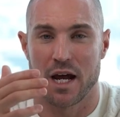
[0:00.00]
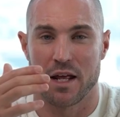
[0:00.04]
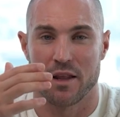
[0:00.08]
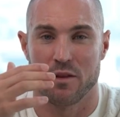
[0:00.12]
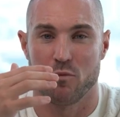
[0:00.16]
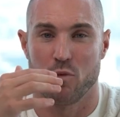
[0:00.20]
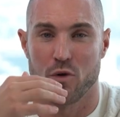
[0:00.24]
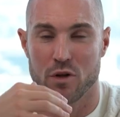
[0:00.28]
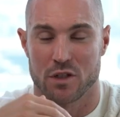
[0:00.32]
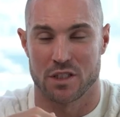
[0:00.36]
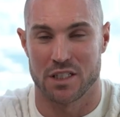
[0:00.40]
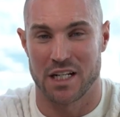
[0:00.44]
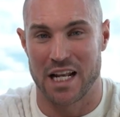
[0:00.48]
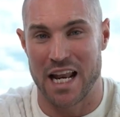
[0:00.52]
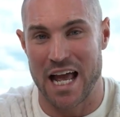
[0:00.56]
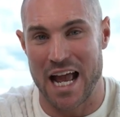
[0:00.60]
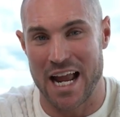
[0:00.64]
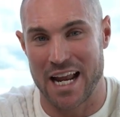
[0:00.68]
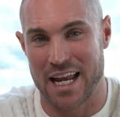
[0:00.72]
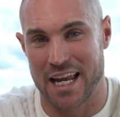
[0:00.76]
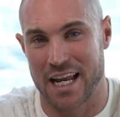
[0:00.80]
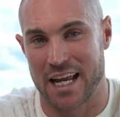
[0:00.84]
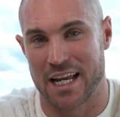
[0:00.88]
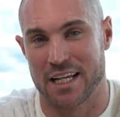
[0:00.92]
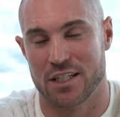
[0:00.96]
And what's
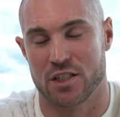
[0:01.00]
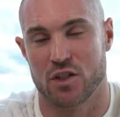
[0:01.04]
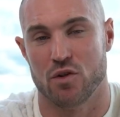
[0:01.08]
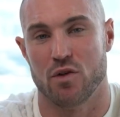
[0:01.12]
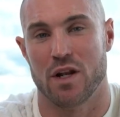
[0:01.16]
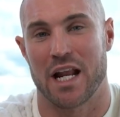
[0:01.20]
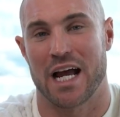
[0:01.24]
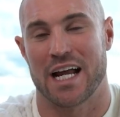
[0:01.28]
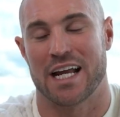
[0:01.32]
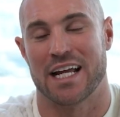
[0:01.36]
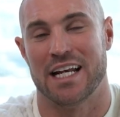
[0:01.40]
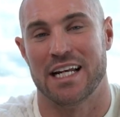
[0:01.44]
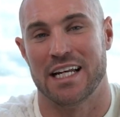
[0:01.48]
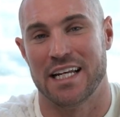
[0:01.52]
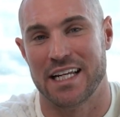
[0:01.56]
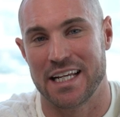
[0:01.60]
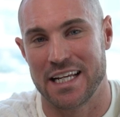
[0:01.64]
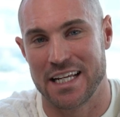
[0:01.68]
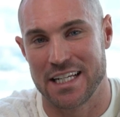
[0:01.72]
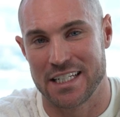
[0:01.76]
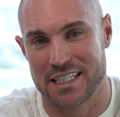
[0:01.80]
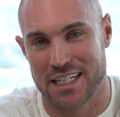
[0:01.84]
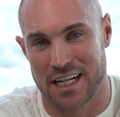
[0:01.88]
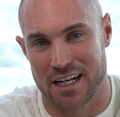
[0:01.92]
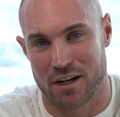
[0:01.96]
lacking is you lack a
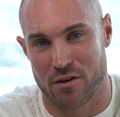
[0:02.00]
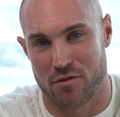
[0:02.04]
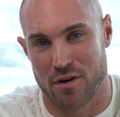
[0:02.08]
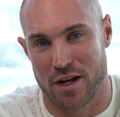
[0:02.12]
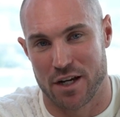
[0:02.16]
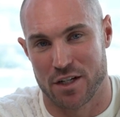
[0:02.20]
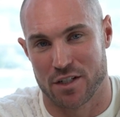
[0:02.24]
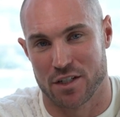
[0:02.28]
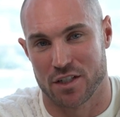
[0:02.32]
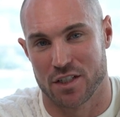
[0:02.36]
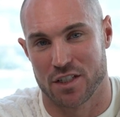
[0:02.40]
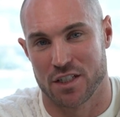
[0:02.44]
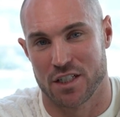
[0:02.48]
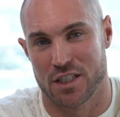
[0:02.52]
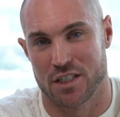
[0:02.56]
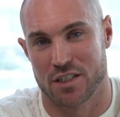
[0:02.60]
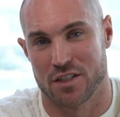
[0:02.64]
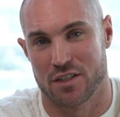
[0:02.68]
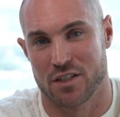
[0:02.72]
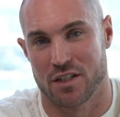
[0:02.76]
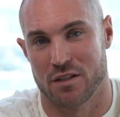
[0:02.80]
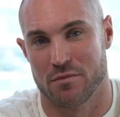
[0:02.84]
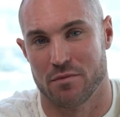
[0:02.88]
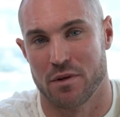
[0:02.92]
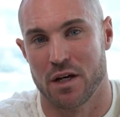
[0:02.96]
lead generation
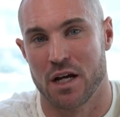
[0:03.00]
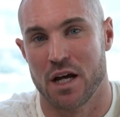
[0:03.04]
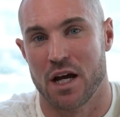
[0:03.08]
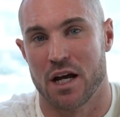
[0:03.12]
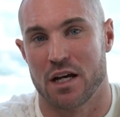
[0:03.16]
system.